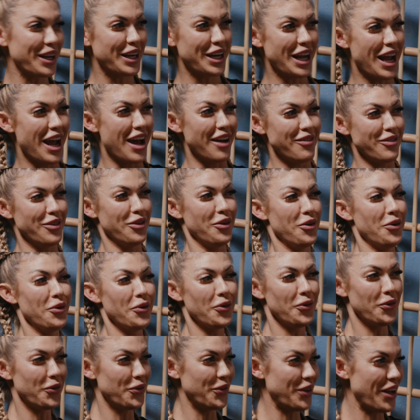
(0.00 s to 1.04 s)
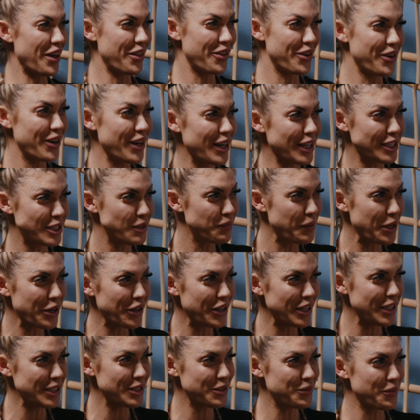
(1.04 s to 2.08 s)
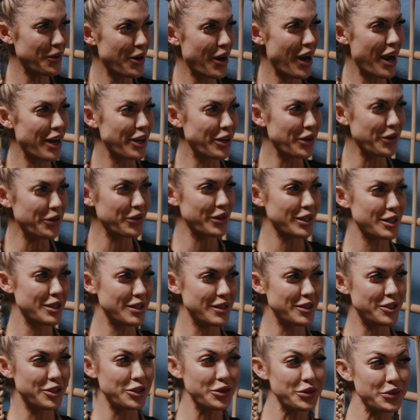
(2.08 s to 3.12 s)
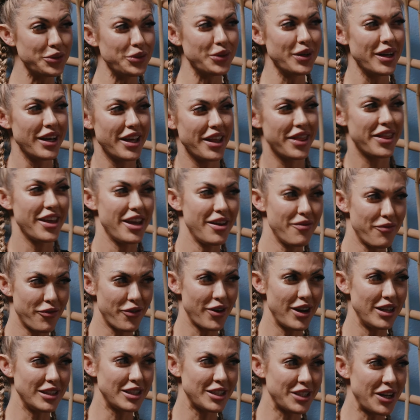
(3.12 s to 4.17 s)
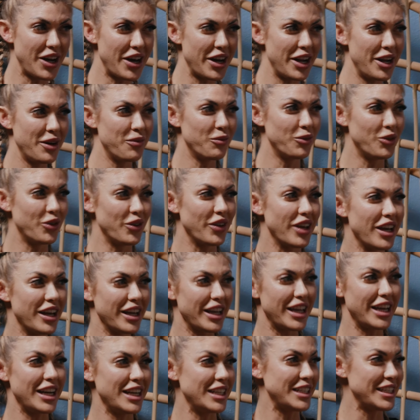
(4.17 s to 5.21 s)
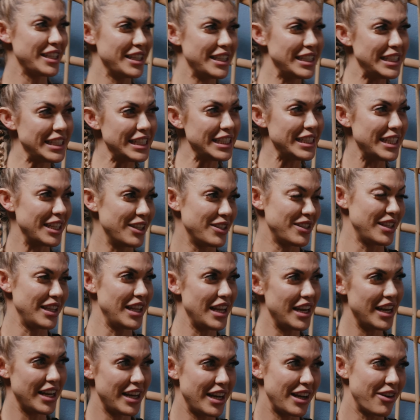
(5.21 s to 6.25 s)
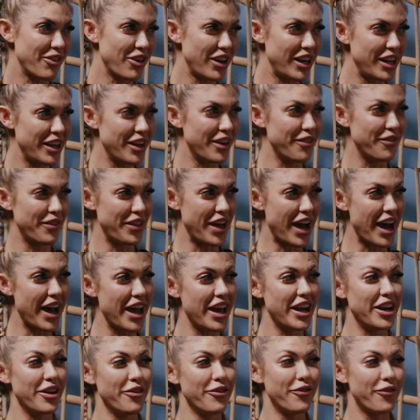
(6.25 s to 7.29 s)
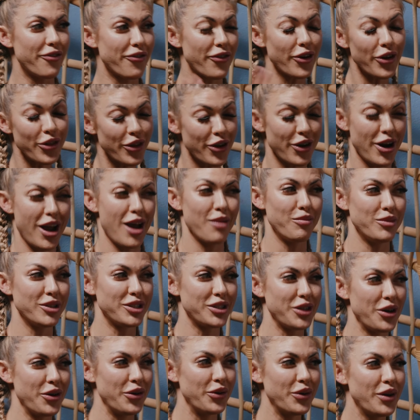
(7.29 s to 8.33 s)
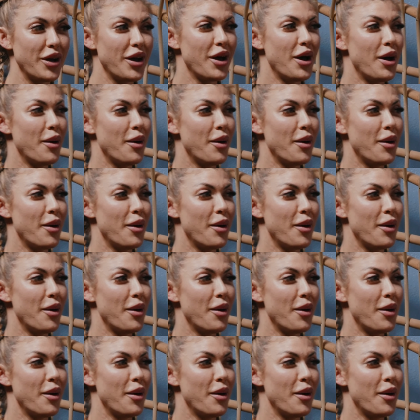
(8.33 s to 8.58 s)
gonna have a whole nother experience where I go do the infrared sauna, and we'll get into the details and the nitty-gritty of that in a further episode.